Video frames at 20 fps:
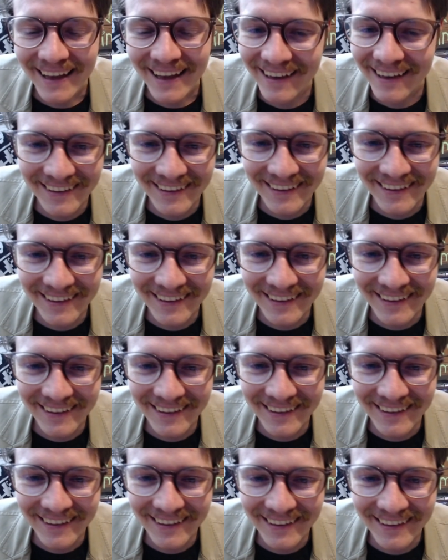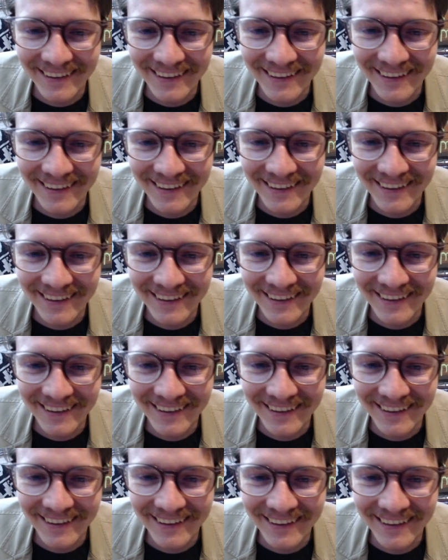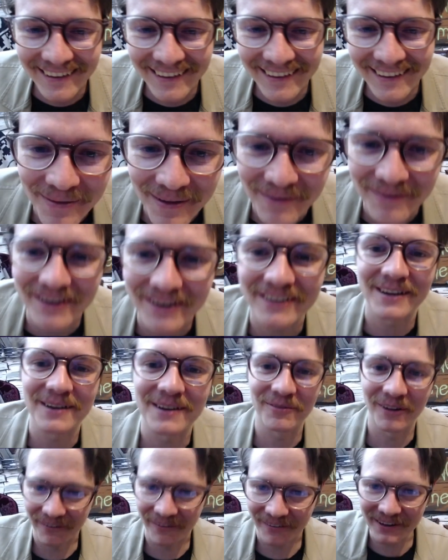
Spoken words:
Just kidding. We're not doing the show on Instagram that much anymore.